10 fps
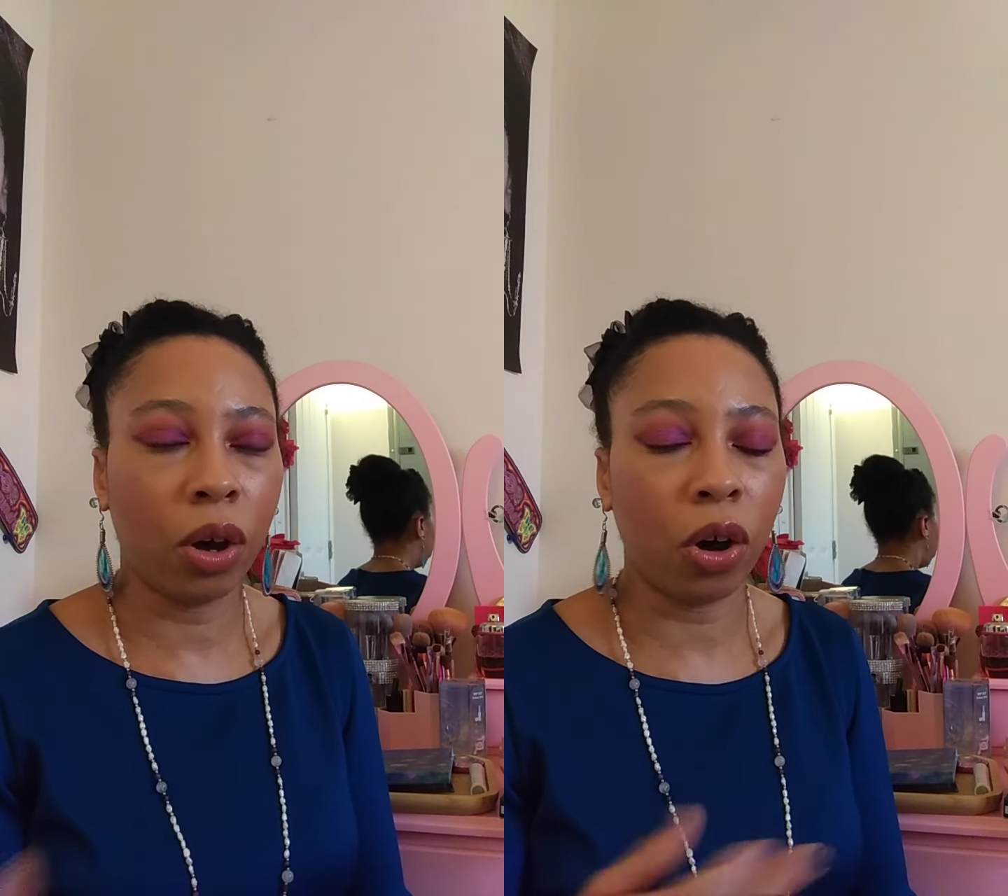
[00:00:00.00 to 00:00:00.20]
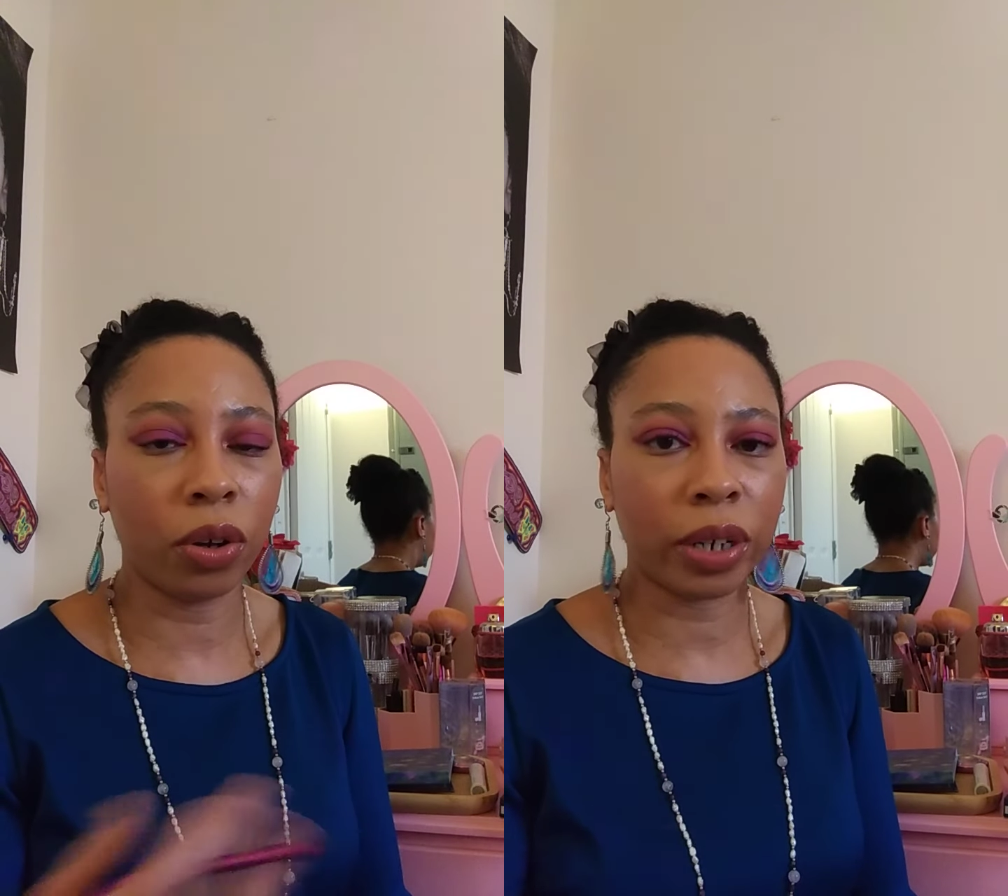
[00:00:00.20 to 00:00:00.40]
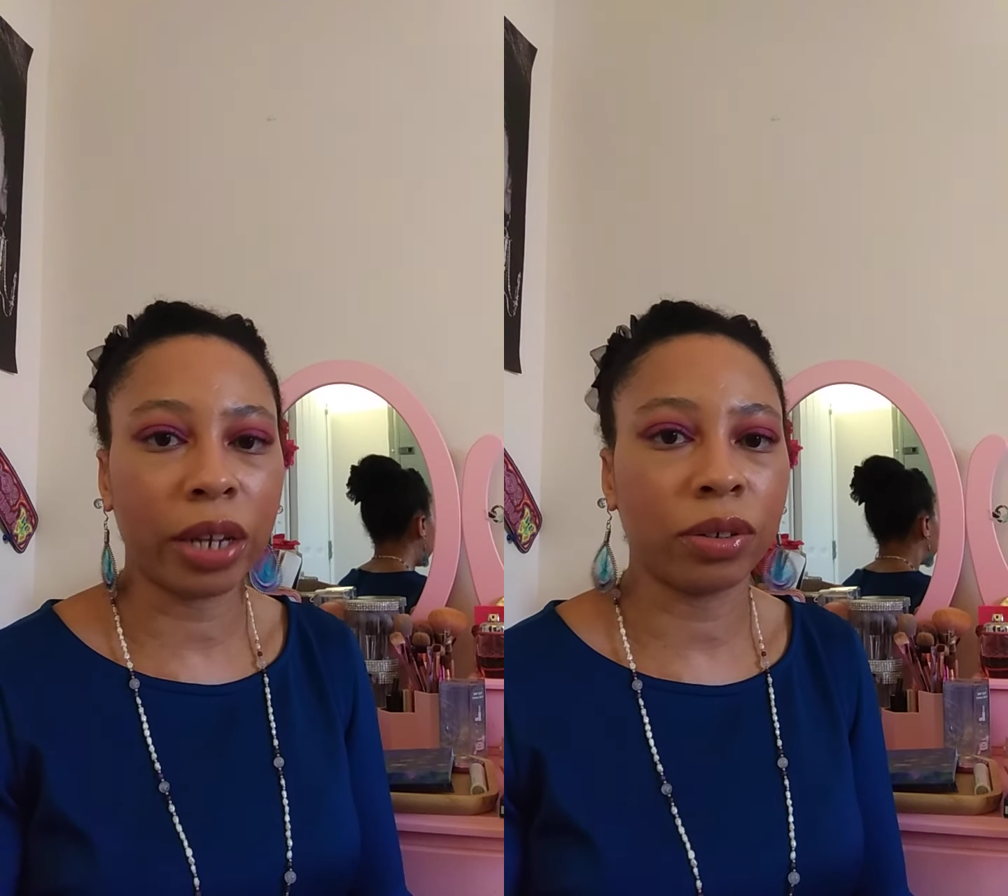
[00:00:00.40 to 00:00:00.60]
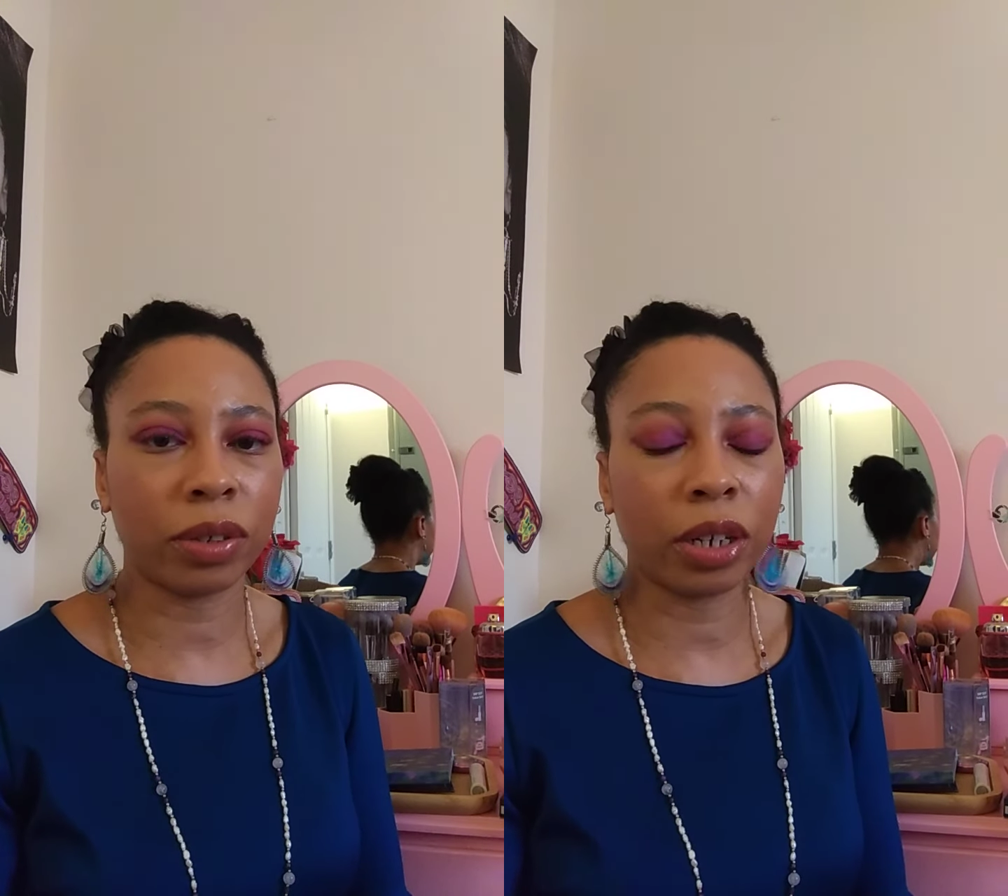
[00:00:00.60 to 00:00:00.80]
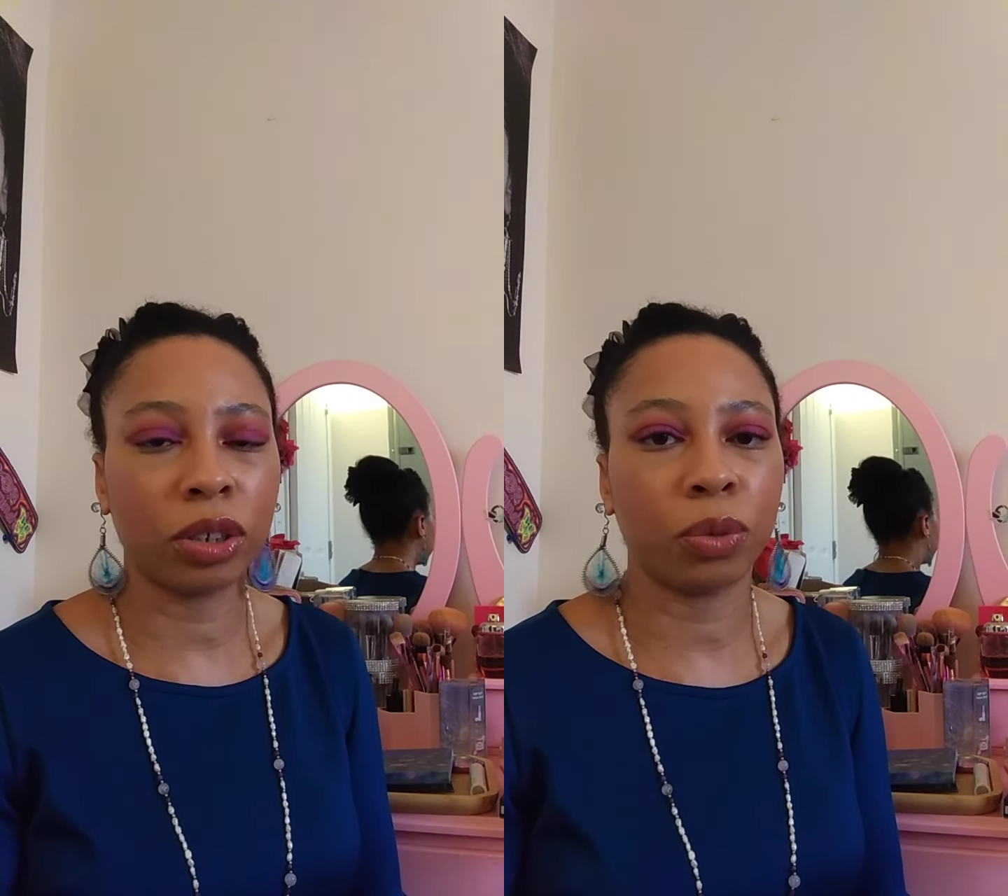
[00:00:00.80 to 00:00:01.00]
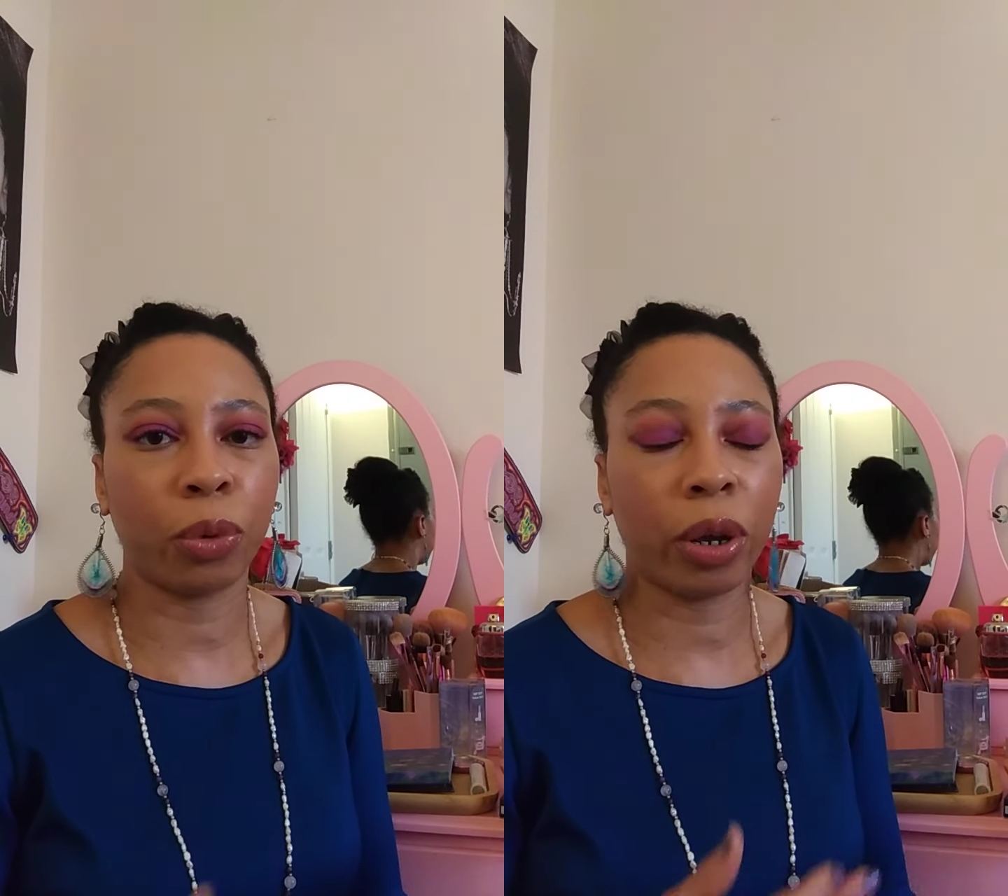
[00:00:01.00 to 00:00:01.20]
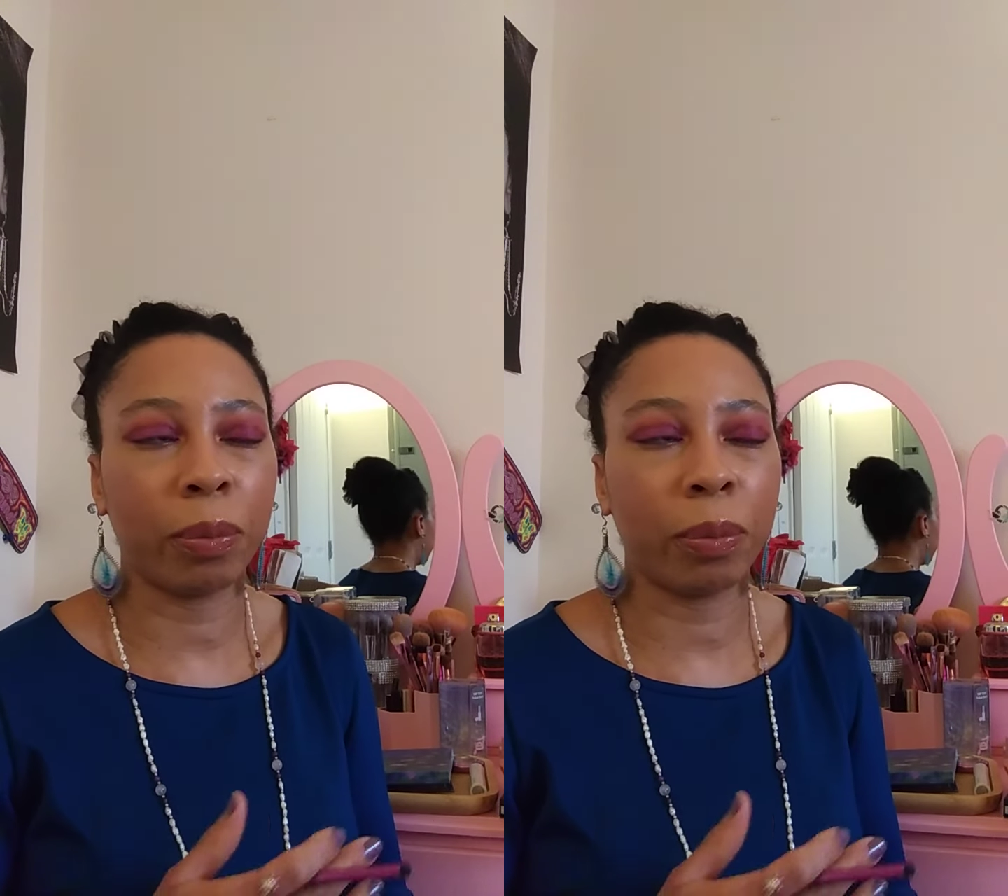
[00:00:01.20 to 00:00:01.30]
all-nighter setting spray,